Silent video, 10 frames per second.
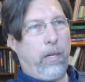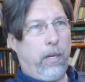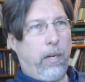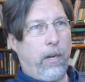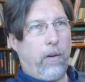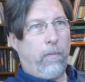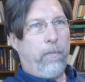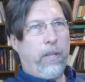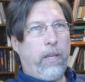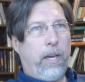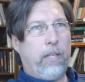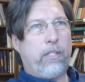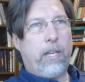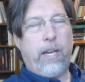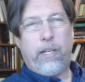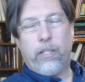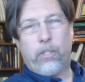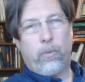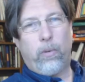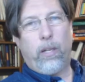you know, as
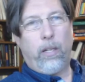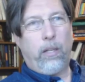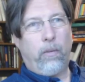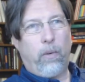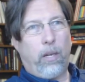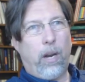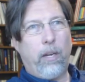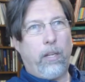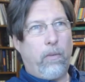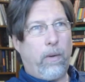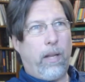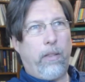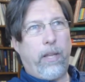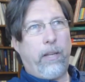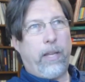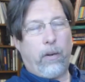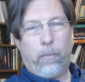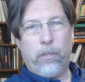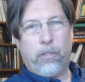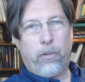scientists will argue, well, that
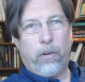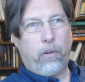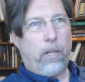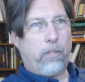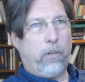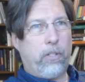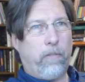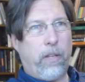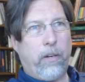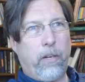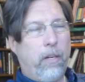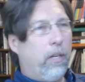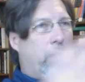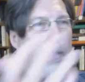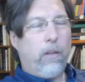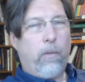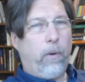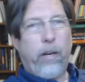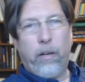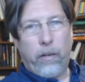opens the door to all sorts of other
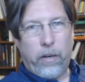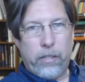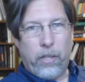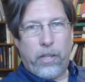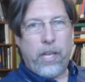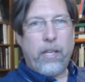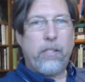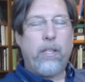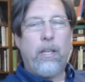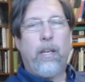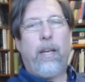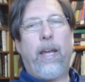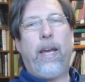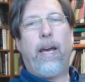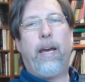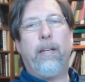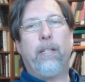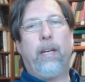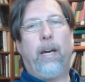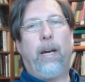weird and crazy things,
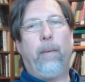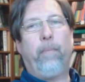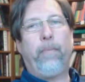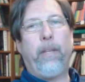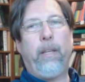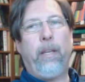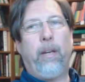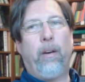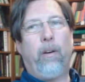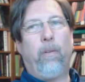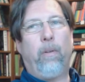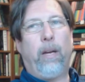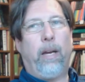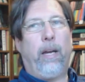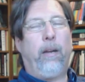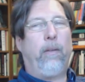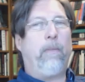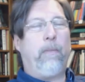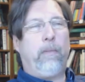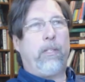and you know,
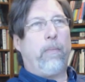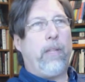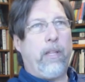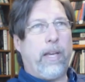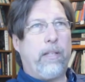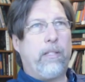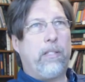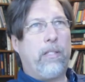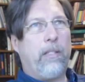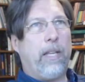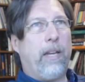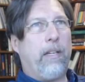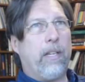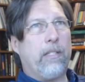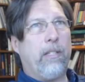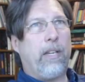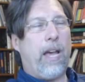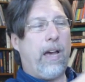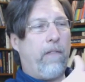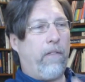something that doesn't
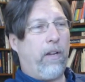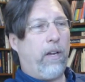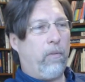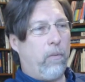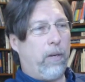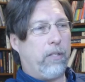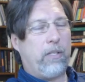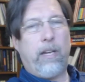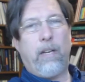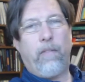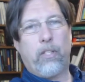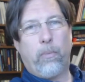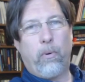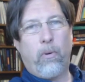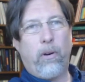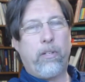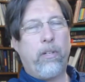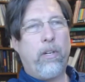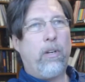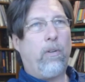have robust scientific
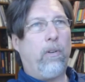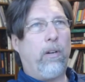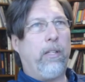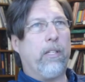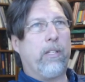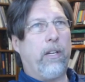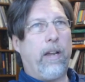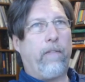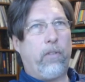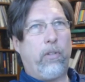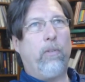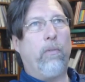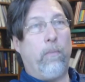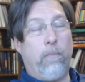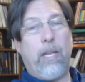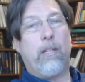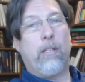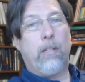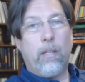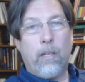support, or at least enough to
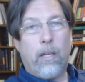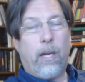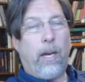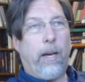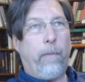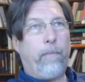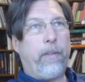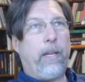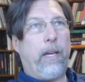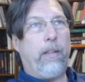meet the